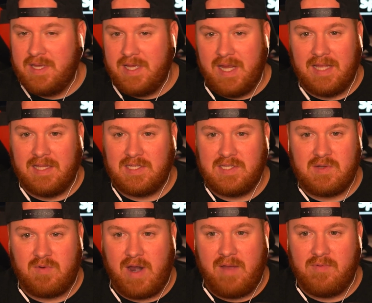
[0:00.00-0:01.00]
And this is a
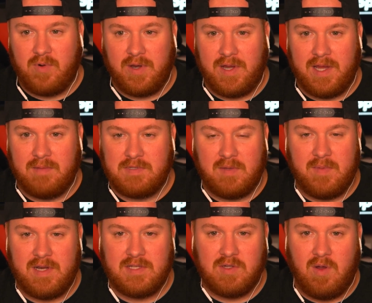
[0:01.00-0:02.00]
rivalry game. So,
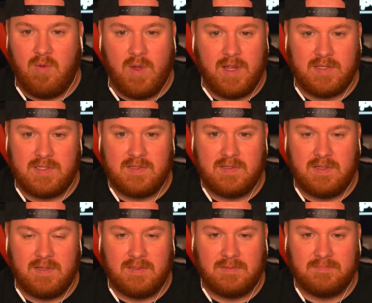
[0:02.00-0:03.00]
it's always
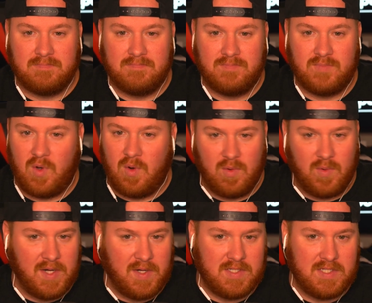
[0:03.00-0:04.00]
throw the
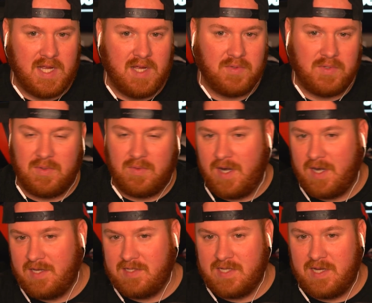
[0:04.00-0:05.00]
records out, throw the
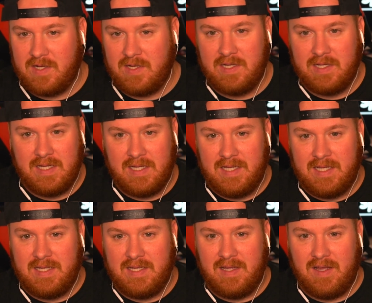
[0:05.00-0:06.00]
rankings out.
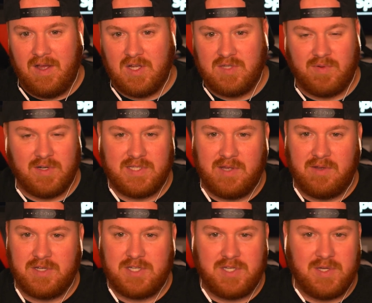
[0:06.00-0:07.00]
Us versus
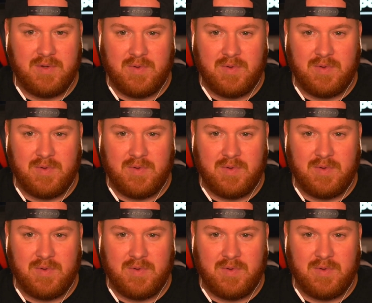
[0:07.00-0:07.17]
LSU.